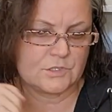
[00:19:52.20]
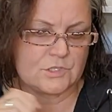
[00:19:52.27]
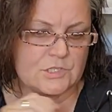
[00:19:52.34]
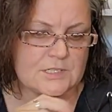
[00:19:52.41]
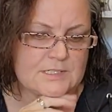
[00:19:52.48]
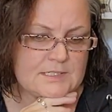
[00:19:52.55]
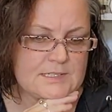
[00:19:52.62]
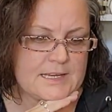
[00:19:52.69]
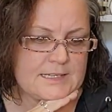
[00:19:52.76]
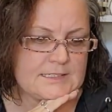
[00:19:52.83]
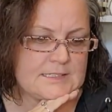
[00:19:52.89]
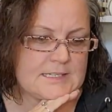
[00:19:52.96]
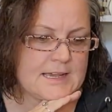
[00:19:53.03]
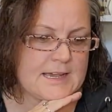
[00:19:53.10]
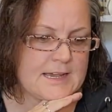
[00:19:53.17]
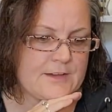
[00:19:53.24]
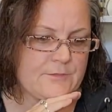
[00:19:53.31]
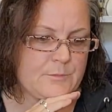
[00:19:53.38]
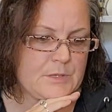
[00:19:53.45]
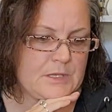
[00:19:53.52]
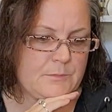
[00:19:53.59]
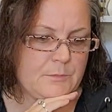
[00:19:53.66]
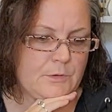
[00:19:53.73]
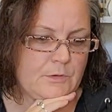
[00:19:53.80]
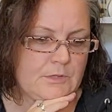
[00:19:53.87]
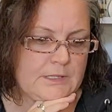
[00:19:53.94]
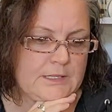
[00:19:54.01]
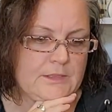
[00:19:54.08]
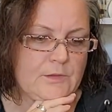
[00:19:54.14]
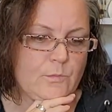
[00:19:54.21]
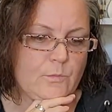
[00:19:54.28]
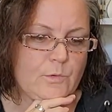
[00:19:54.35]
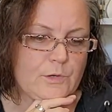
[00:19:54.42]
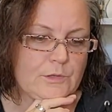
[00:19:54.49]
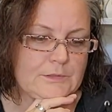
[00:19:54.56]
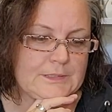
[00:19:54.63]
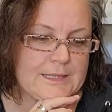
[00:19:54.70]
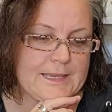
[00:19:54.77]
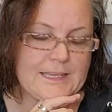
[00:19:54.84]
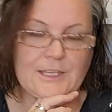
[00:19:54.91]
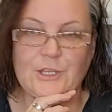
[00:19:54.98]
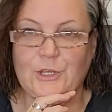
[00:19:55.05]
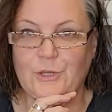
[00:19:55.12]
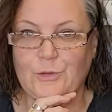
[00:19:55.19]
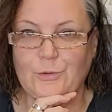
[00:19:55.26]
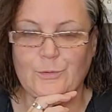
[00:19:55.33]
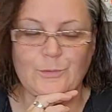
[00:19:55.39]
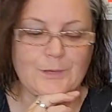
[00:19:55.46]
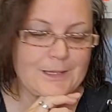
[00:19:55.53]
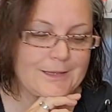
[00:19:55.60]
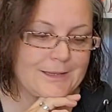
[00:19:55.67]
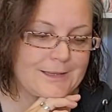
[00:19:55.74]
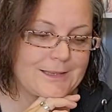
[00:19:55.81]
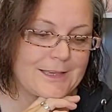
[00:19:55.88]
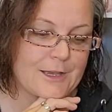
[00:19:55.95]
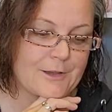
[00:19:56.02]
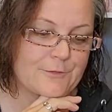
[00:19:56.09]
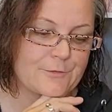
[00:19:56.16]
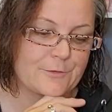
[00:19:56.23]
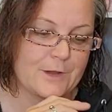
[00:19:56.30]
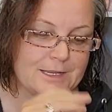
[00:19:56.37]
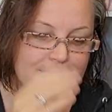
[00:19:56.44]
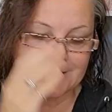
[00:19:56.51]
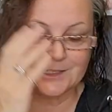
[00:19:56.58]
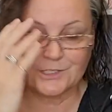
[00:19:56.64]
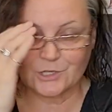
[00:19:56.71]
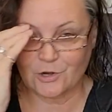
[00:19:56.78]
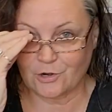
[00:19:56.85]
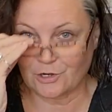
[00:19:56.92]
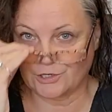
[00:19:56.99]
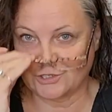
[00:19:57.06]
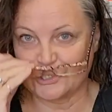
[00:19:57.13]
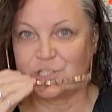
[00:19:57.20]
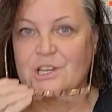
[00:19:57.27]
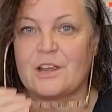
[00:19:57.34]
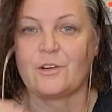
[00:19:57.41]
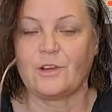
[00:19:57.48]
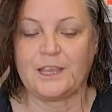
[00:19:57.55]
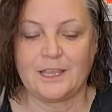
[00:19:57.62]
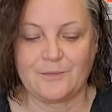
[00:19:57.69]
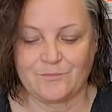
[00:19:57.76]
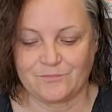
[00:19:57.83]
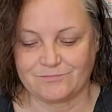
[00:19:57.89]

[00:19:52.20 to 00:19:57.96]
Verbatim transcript: Just nice to have people in the world like you. A friend in yarn, Sherry.